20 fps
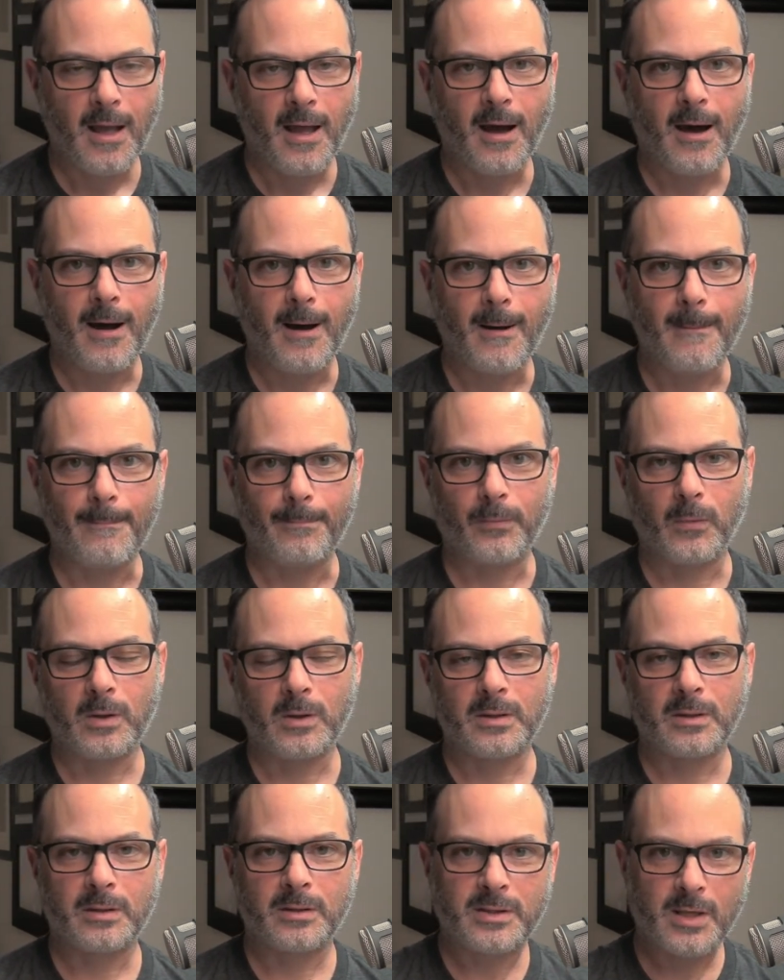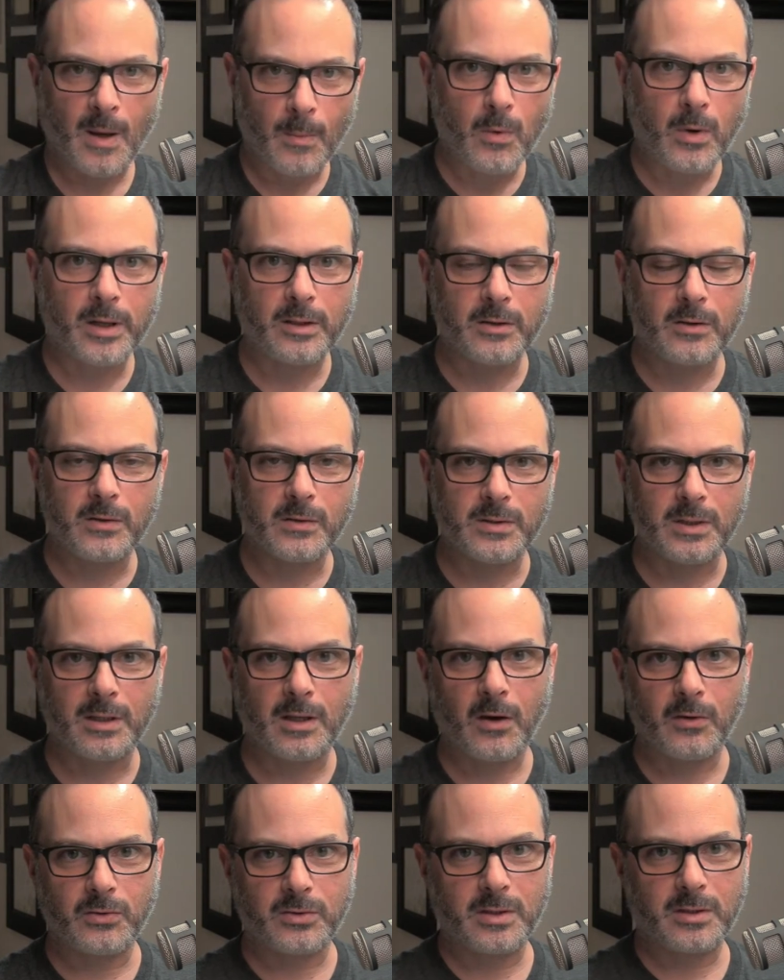Um, someone who's a
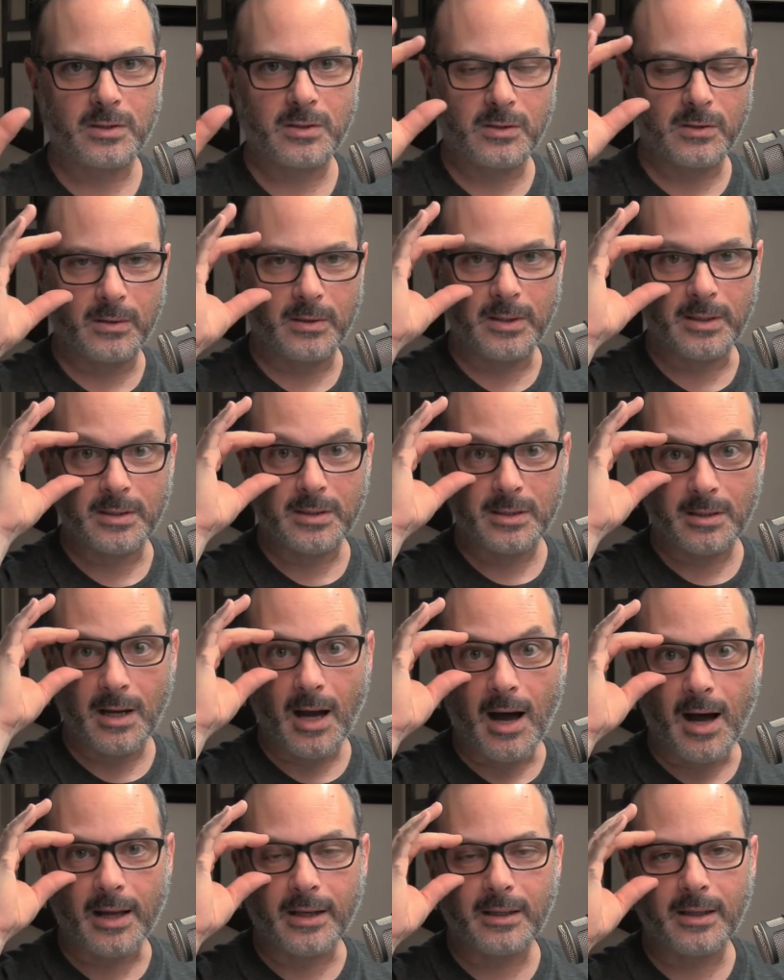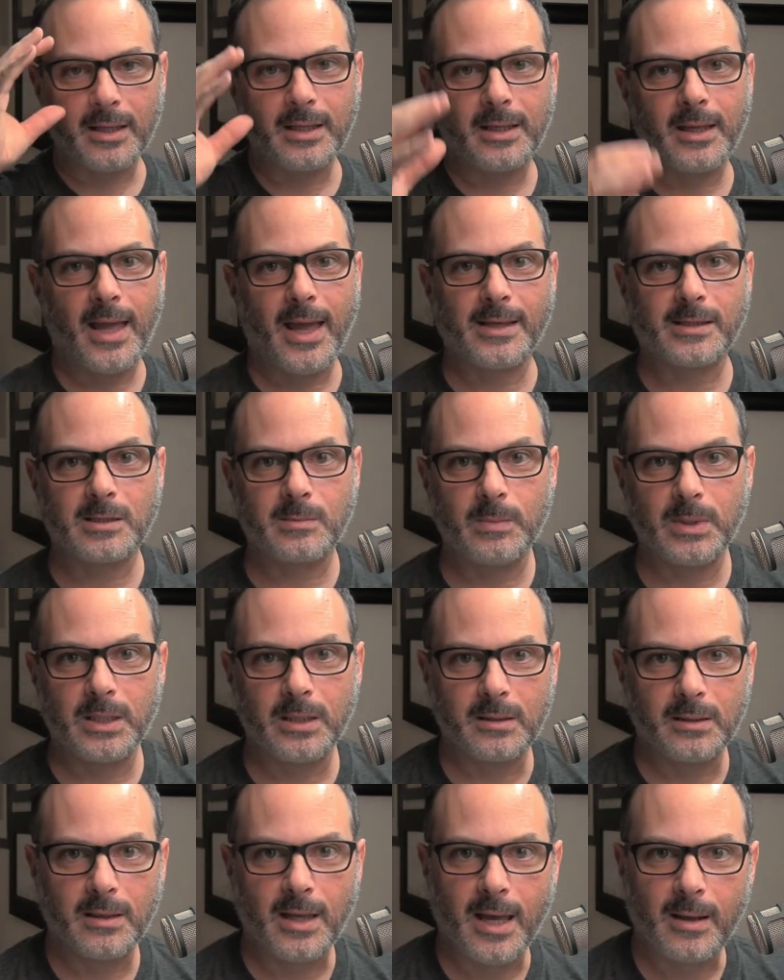coaching student, Scott, he asked
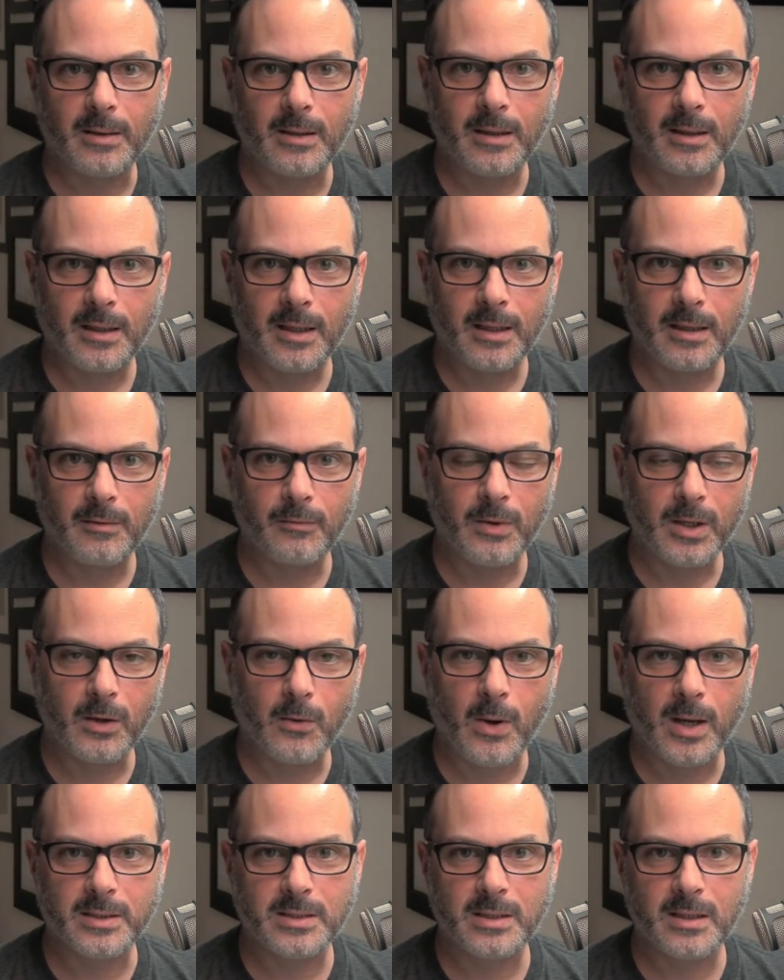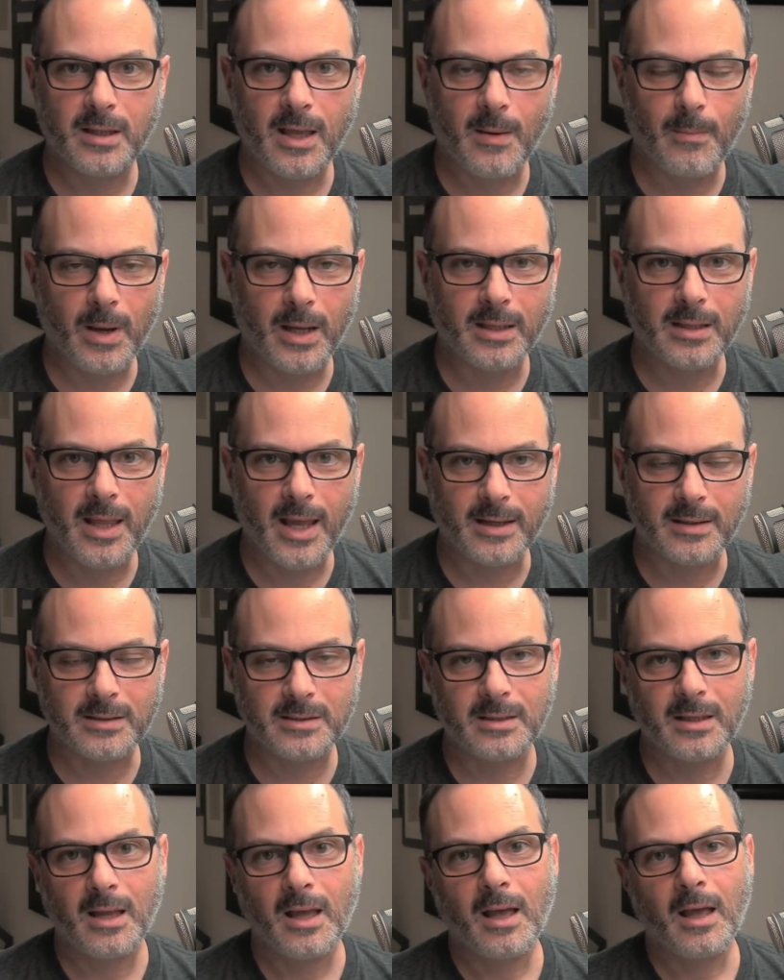me that he requested that my
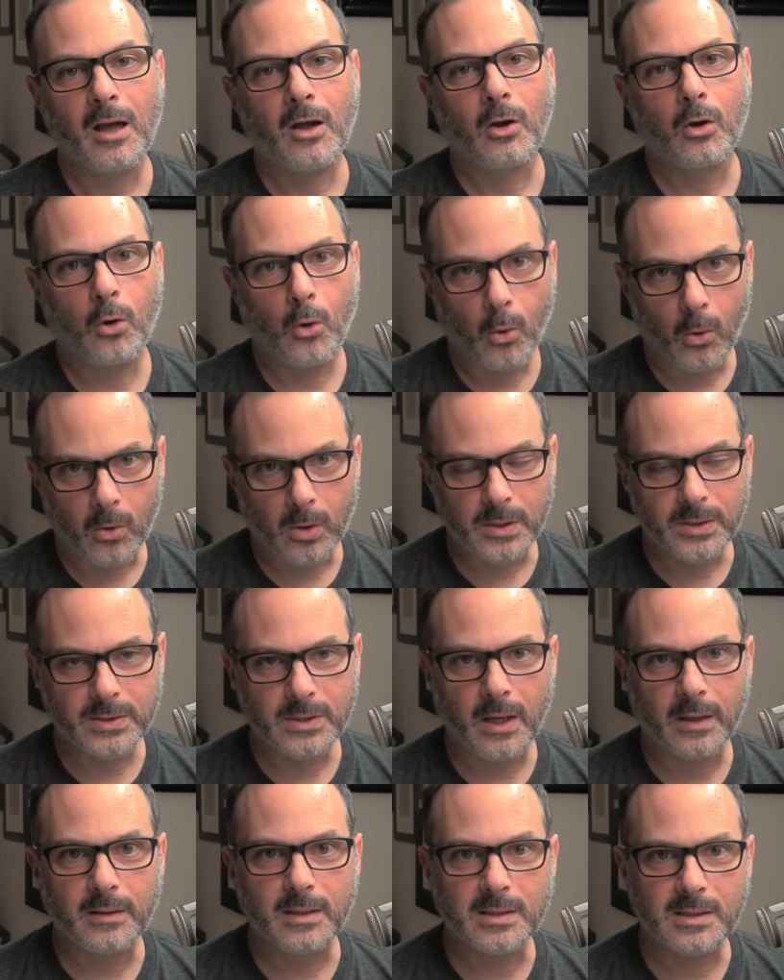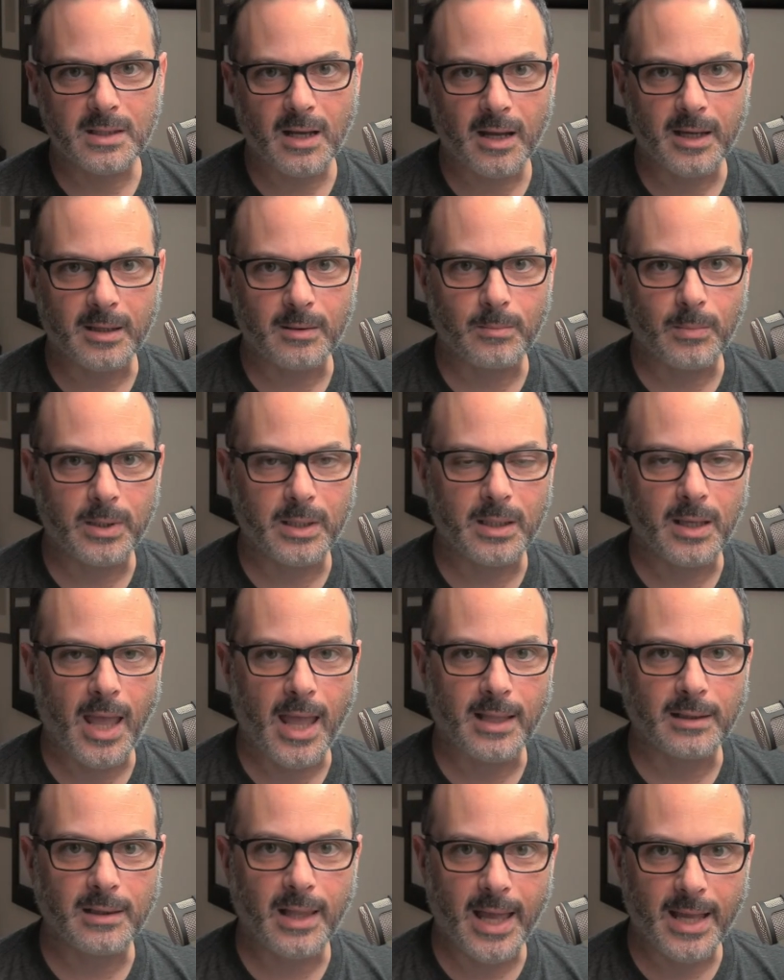next course on the site be
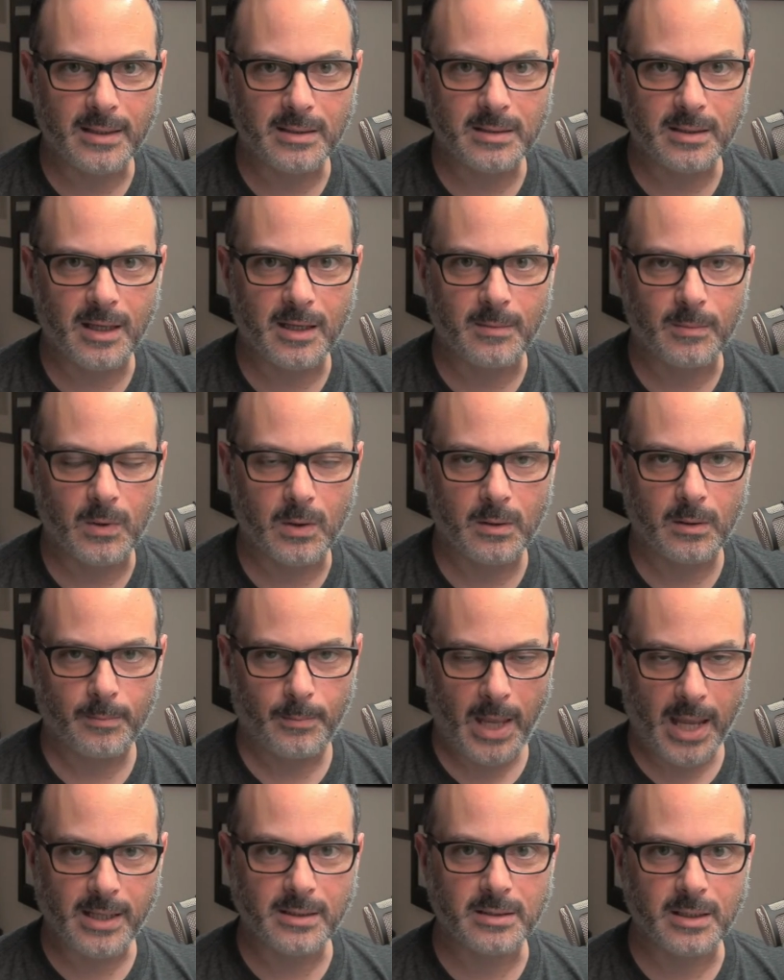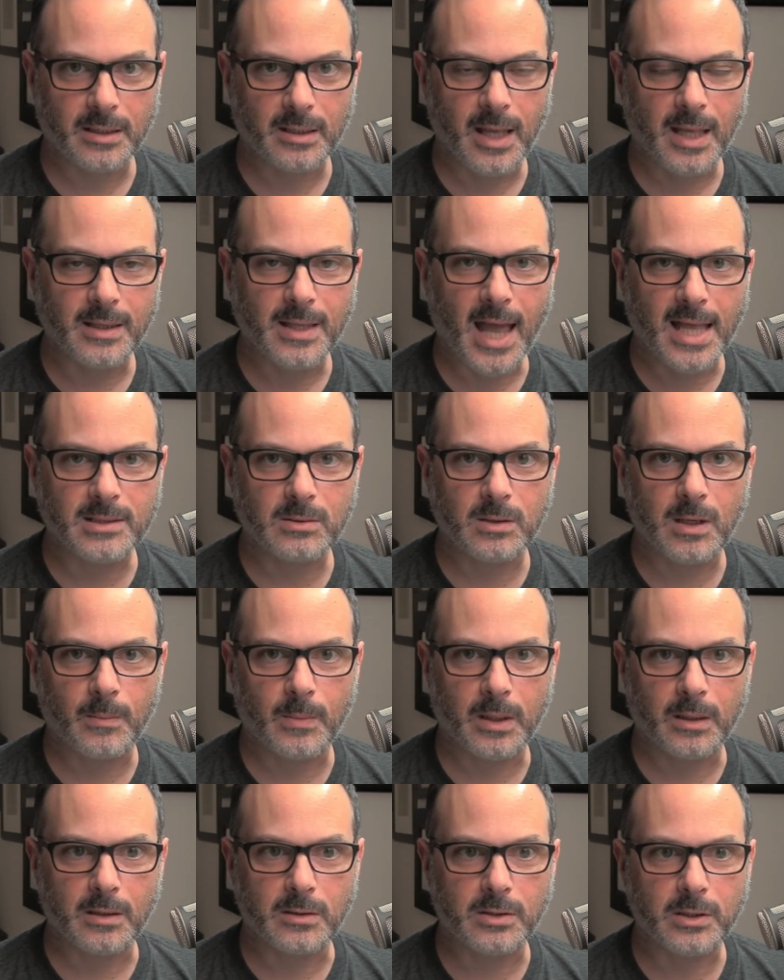a landscape painting, and that's what I'm
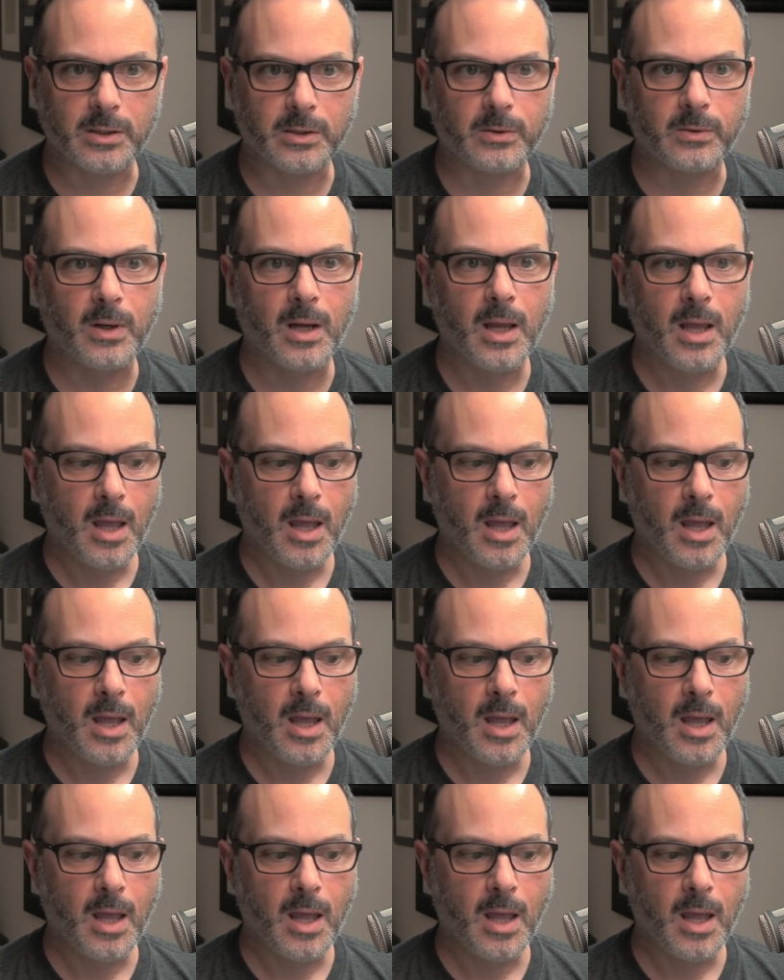going to do.